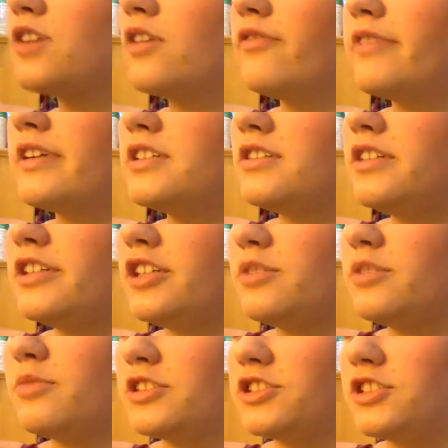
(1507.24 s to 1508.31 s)
don't forget to clean your
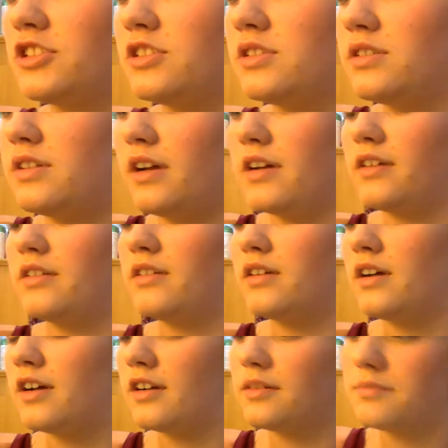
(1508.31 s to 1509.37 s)
brushes,
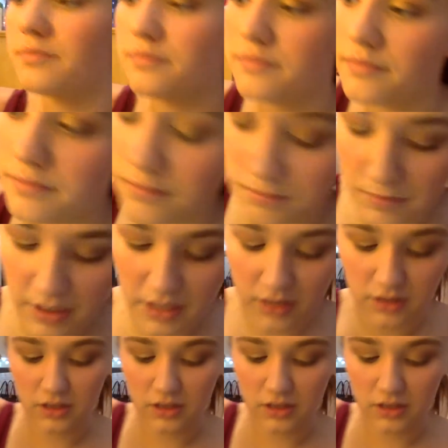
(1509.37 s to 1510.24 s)
because